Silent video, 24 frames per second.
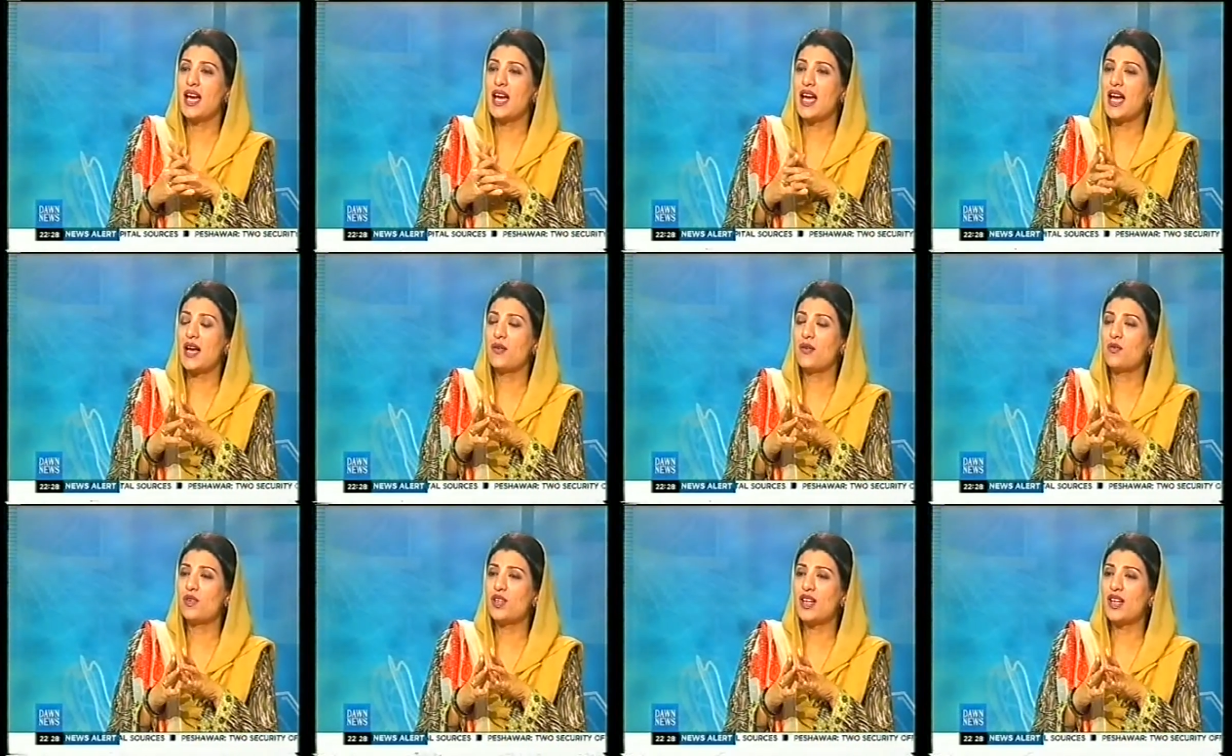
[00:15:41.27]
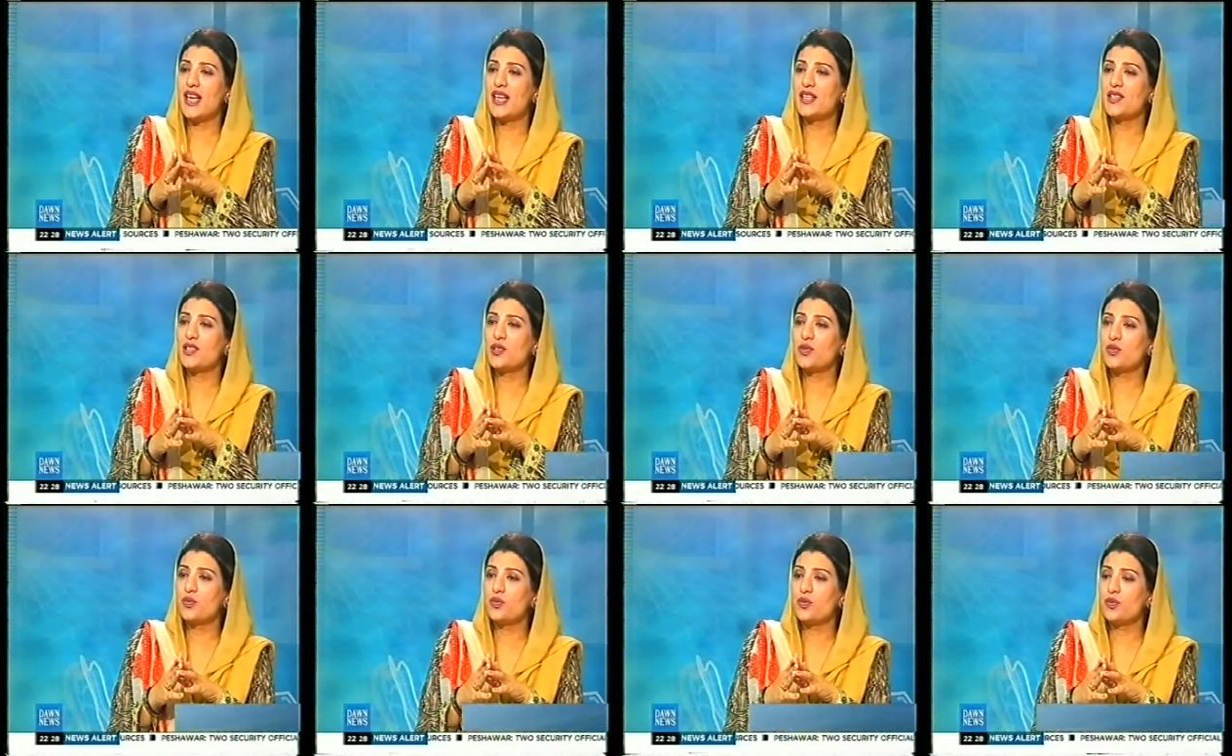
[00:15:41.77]
I would like
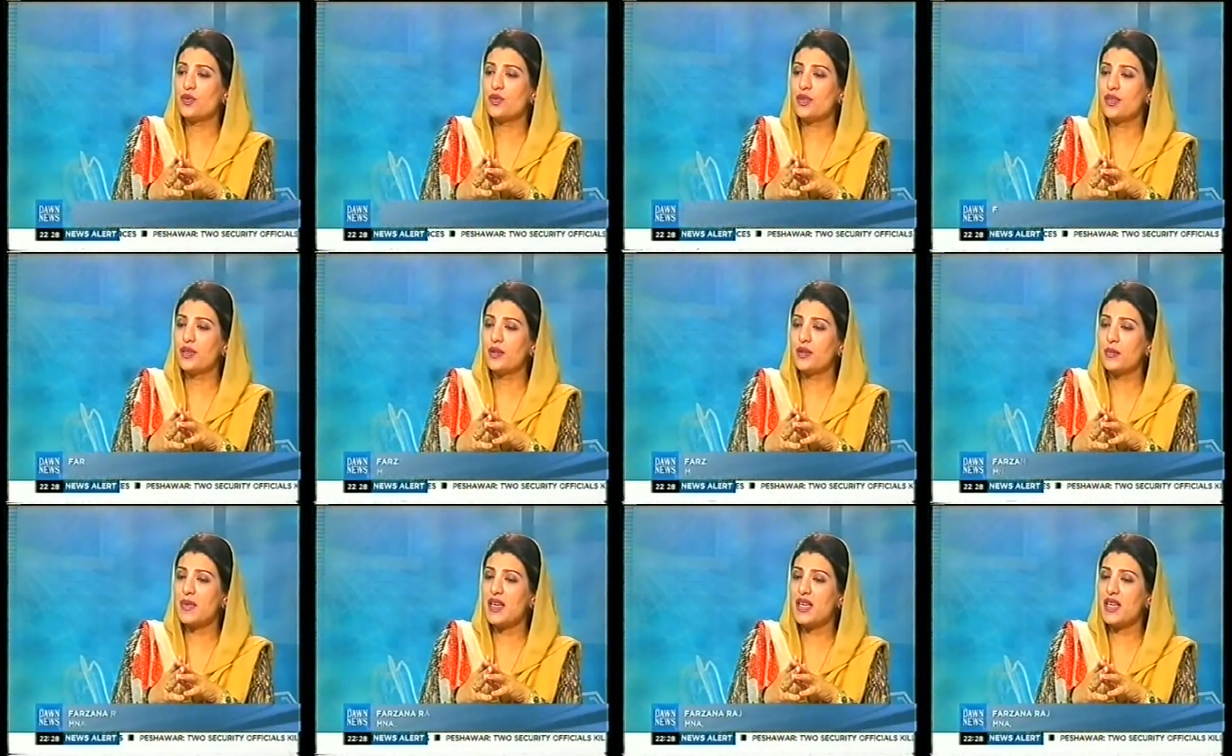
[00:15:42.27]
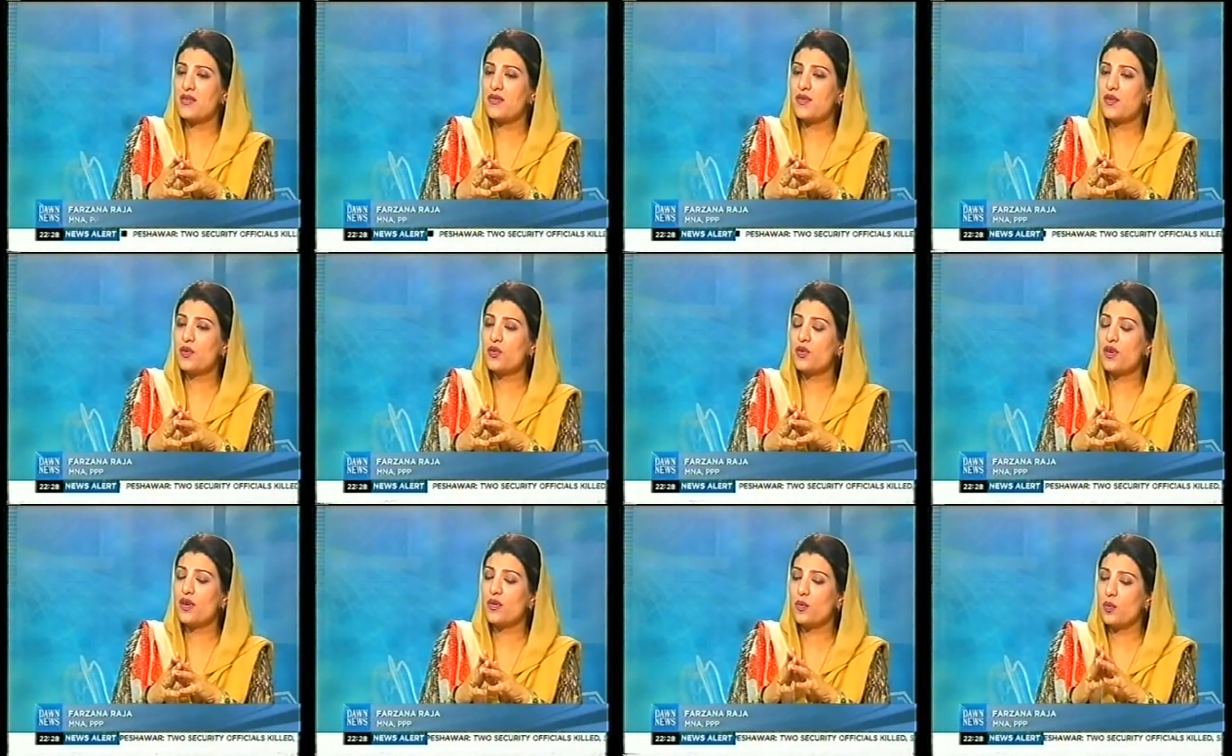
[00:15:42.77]
to make
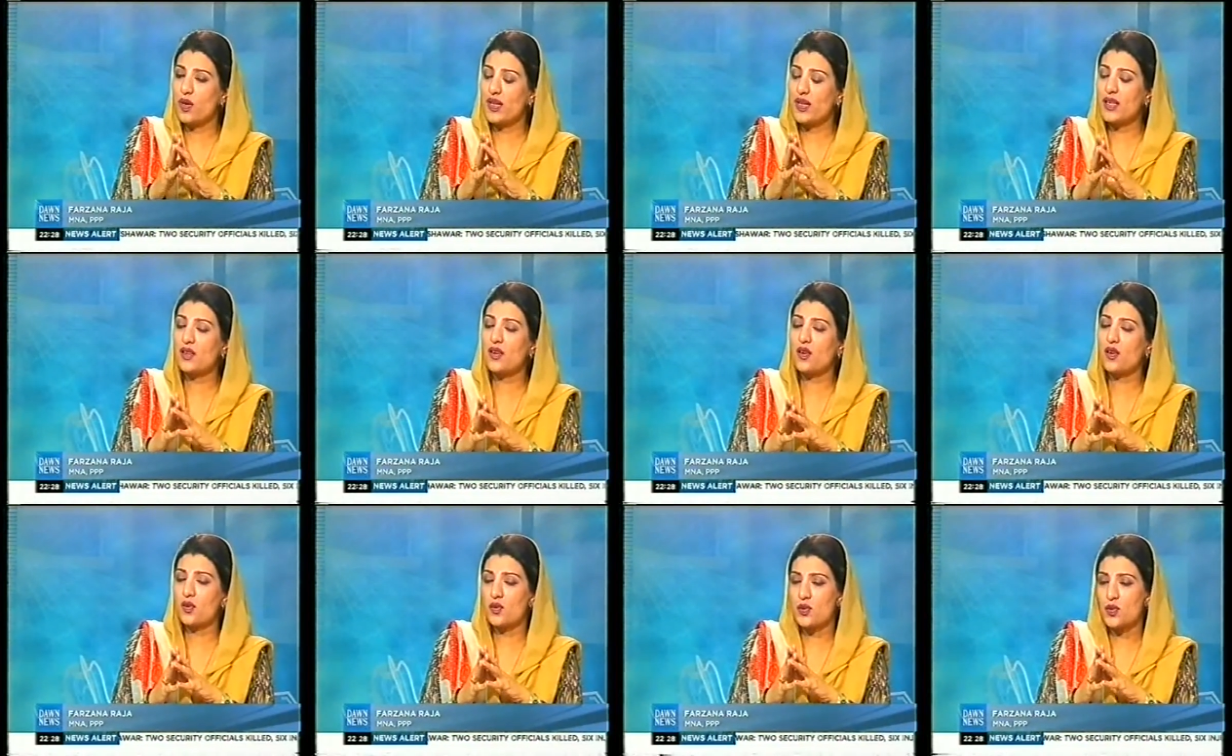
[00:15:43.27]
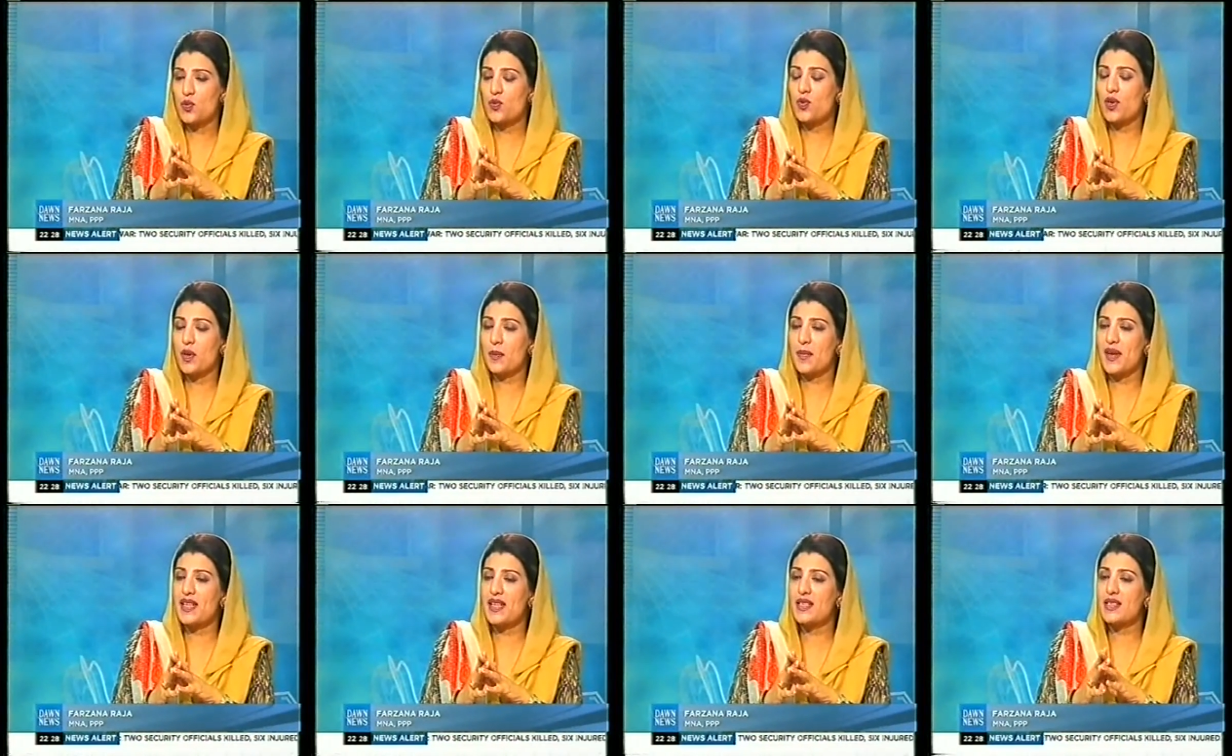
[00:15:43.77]
one or two
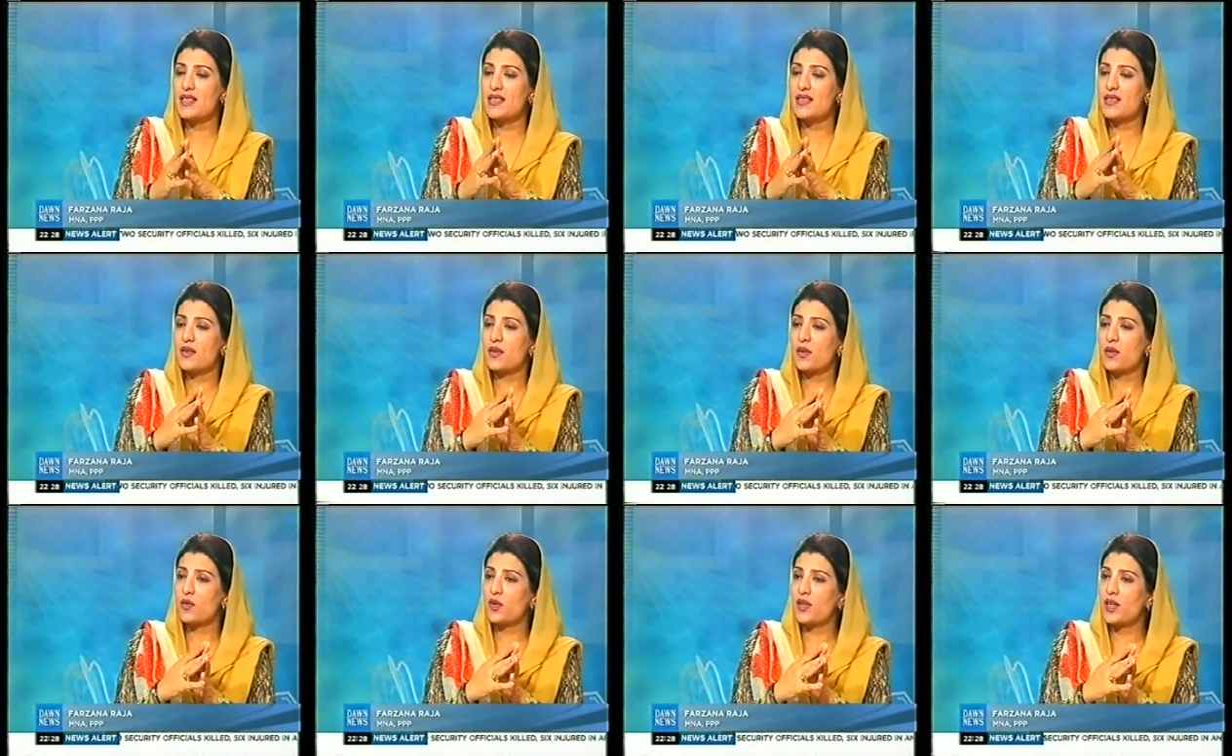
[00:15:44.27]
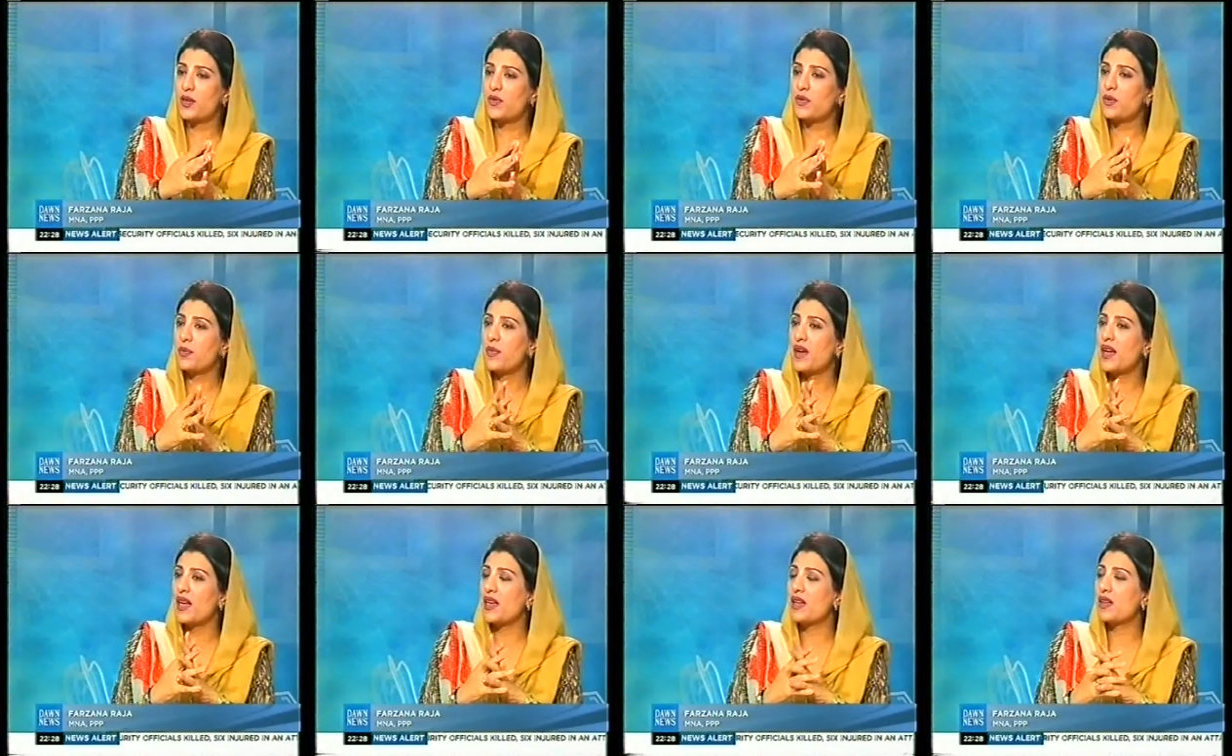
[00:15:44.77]
comments, whatever
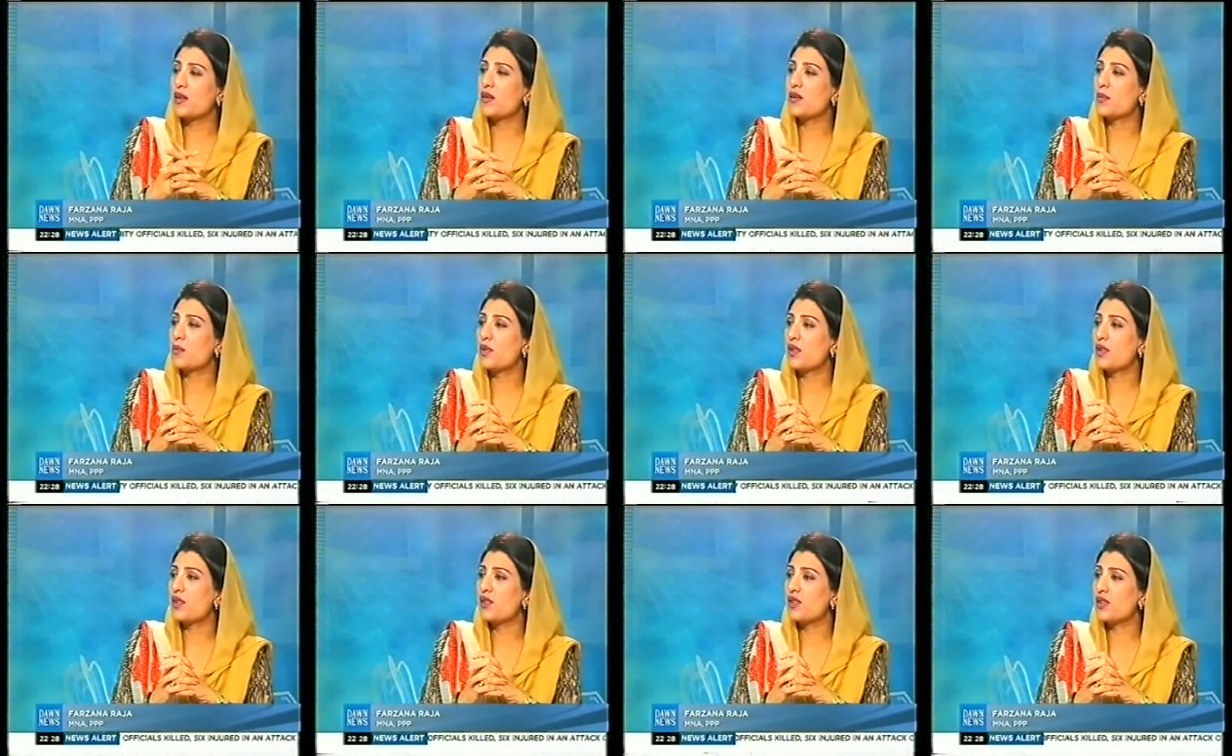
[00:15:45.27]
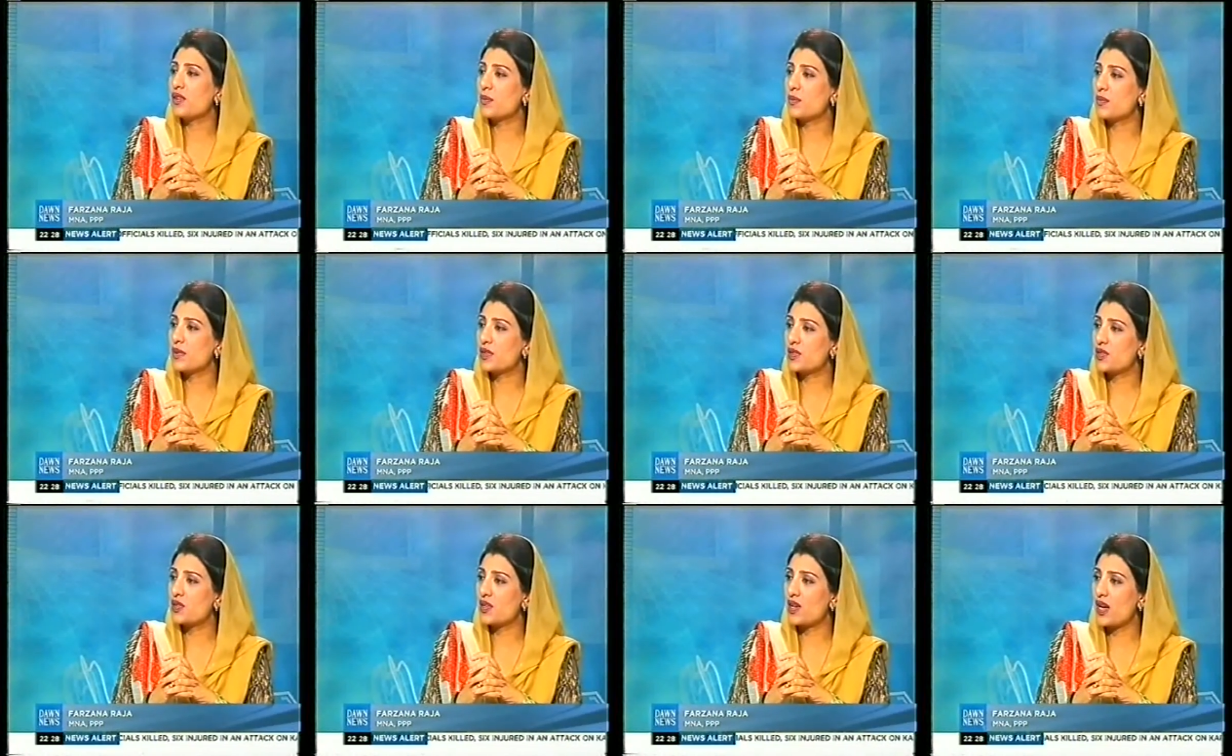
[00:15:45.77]
my brother,
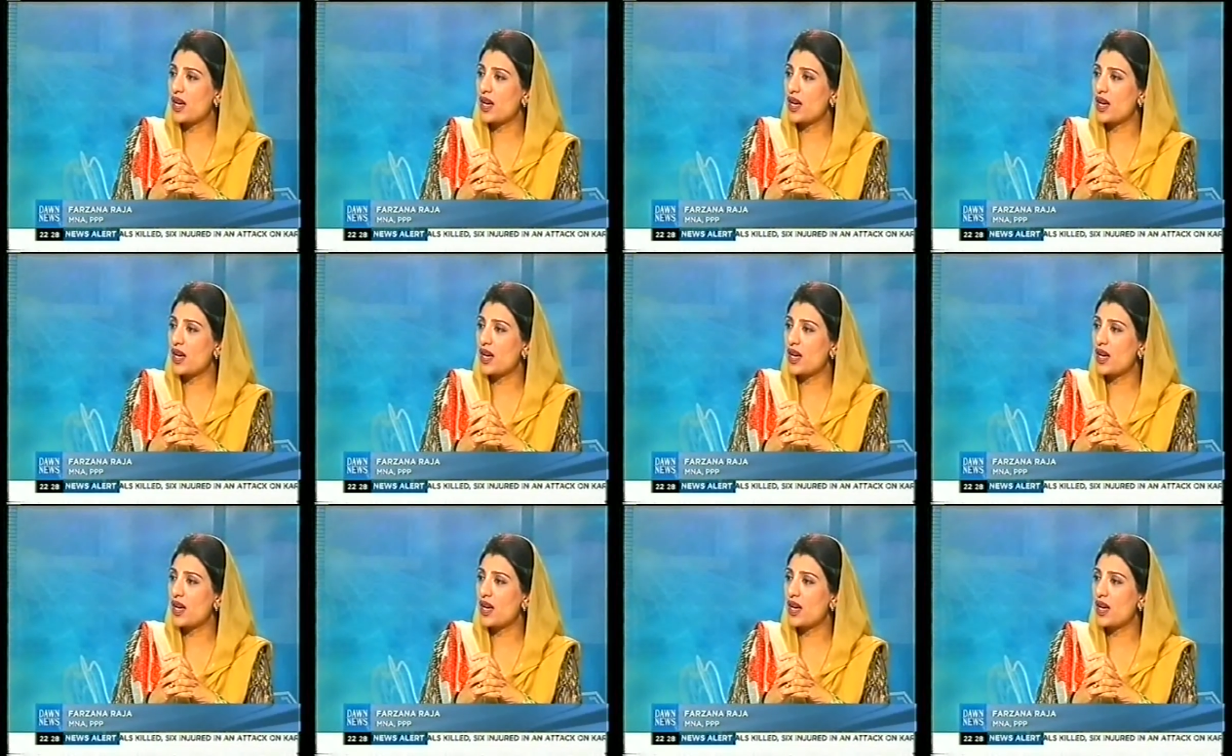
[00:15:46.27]
Mr.